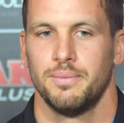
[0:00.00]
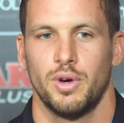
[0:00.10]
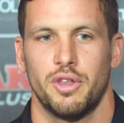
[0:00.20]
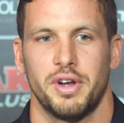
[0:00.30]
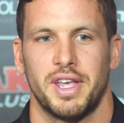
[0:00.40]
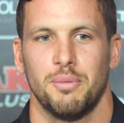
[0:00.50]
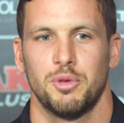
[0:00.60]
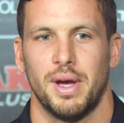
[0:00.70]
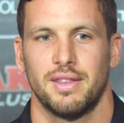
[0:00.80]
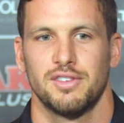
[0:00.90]
Whether he
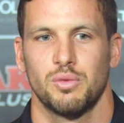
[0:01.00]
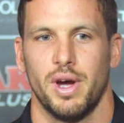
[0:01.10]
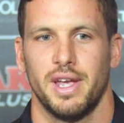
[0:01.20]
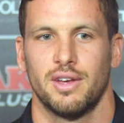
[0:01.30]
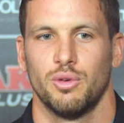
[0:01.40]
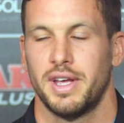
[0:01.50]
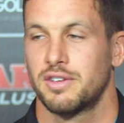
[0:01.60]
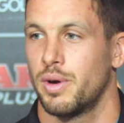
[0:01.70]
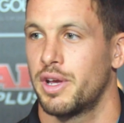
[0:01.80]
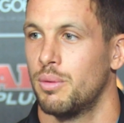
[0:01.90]
comes back this week or
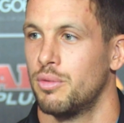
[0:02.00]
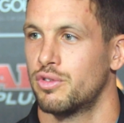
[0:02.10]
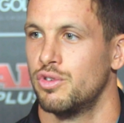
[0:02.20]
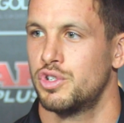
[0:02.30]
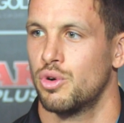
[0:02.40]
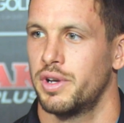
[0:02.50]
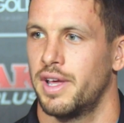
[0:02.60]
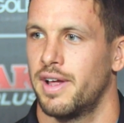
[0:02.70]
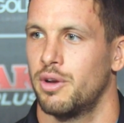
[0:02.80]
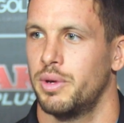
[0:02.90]
next week, I'm not too sure. And
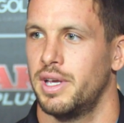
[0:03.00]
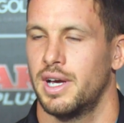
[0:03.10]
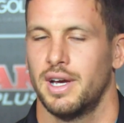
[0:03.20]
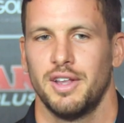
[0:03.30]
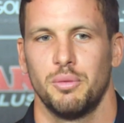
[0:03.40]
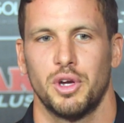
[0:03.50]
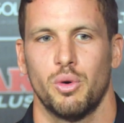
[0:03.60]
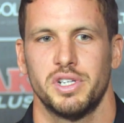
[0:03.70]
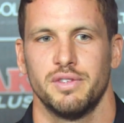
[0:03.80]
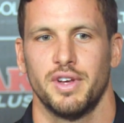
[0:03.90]
yeah, that'll be a
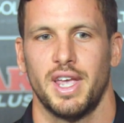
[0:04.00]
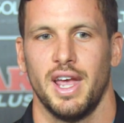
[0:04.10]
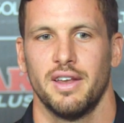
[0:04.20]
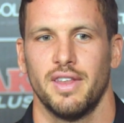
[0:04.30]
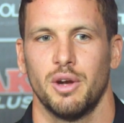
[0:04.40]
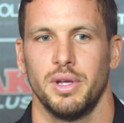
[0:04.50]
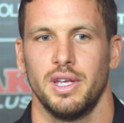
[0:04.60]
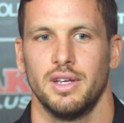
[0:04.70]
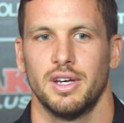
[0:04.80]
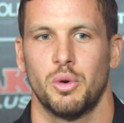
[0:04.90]
question for Ken, and that'll
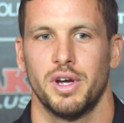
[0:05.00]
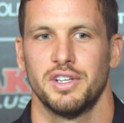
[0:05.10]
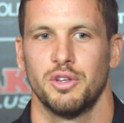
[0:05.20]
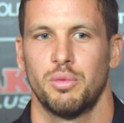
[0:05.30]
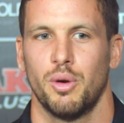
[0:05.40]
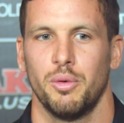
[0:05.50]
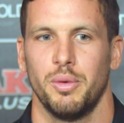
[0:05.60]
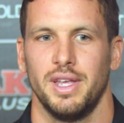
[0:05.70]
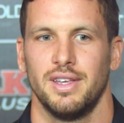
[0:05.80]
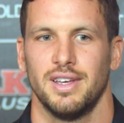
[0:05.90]
be a question that'll probably
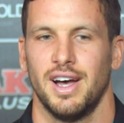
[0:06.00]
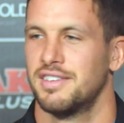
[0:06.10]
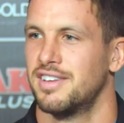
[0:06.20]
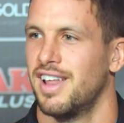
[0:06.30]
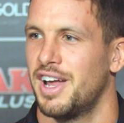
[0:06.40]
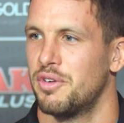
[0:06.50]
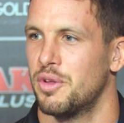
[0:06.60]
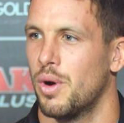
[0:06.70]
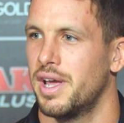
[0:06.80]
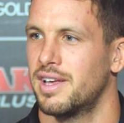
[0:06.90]
be answered later in
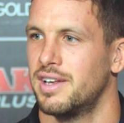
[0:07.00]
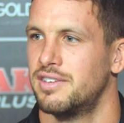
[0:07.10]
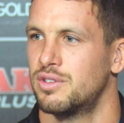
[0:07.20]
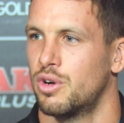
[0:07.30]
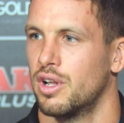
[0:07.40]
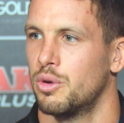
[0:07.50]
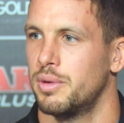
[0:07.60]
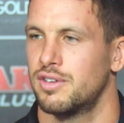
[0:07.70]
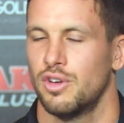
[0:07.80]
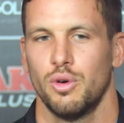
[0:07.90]
the week, and he's still got a little
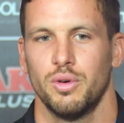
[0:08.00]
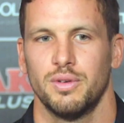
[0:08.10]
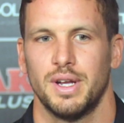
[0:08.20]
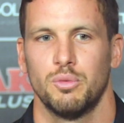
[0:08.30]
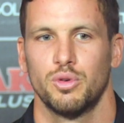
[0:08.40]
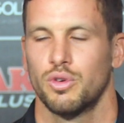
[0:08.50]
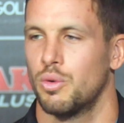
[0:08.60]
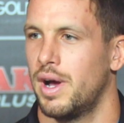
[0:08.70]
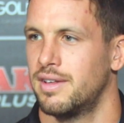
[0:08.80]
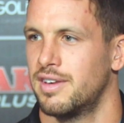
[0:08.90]
bit to do, and we'll sort
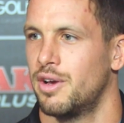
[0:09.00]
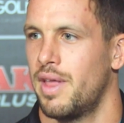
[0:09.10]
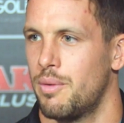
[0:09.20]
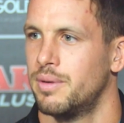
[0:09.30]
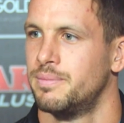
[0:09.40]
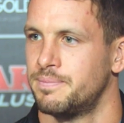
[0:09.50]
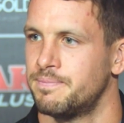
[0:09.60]
of wait and see on that one.